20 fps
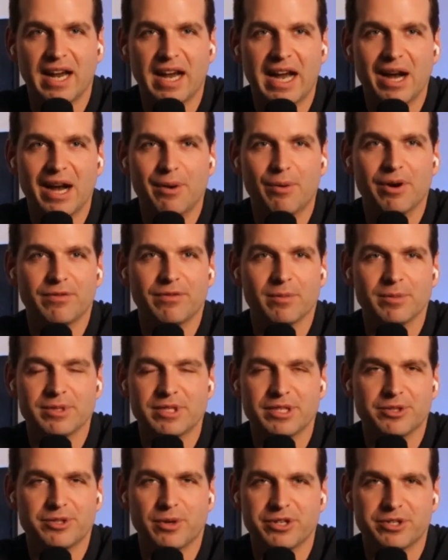I went from a
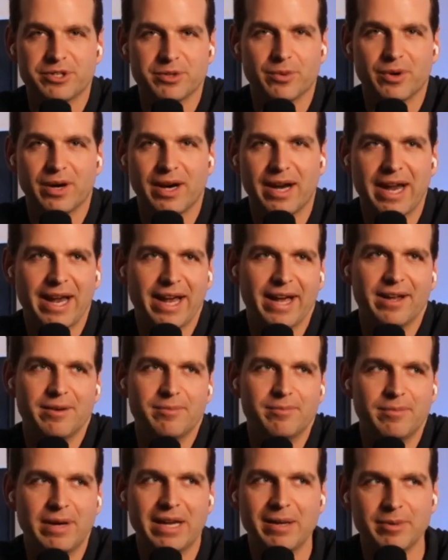situation where I had
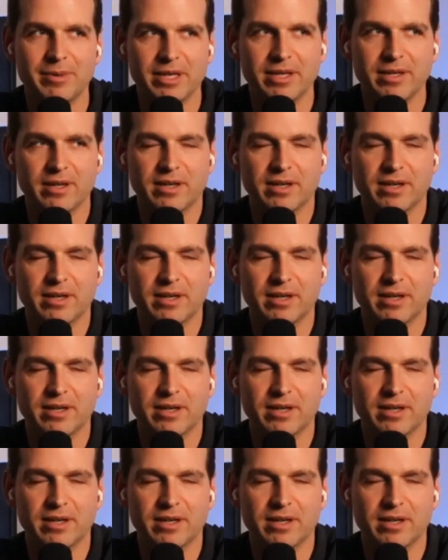maybe